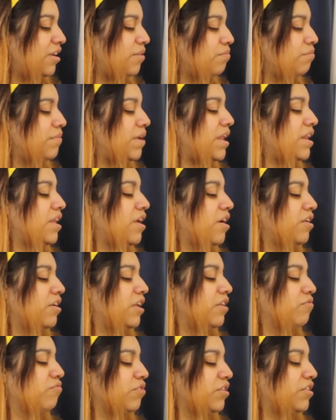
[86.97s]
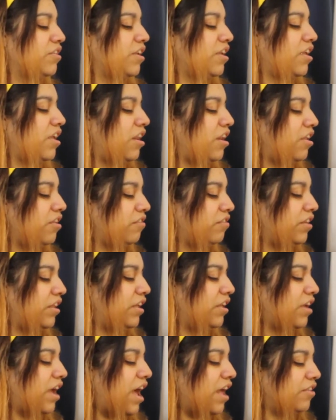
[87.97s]
Minhyun is
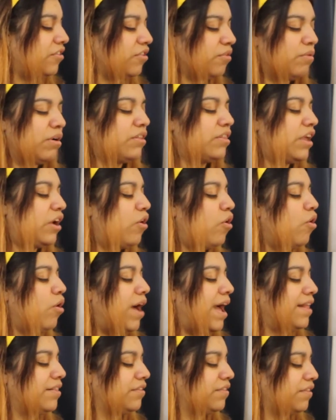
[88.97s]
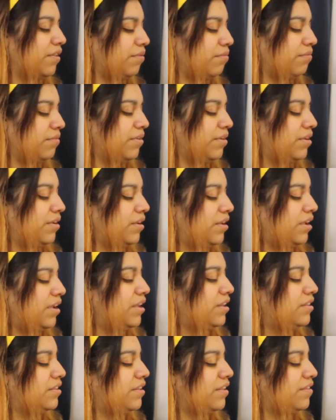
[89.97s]
ridiculously handsome. Well, they're all handsome.
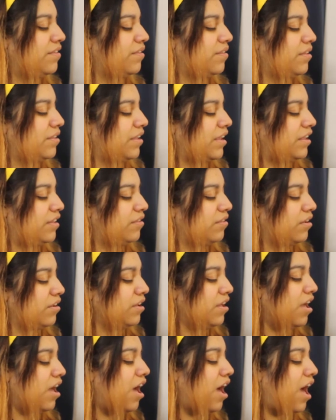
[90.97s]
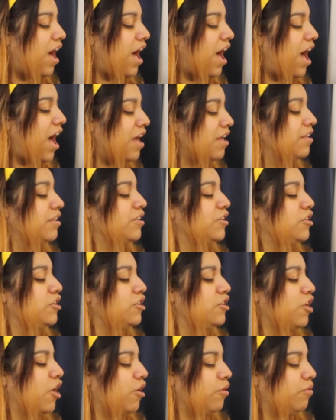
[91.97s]
This
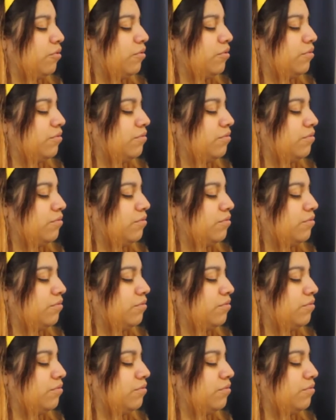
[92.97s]
no.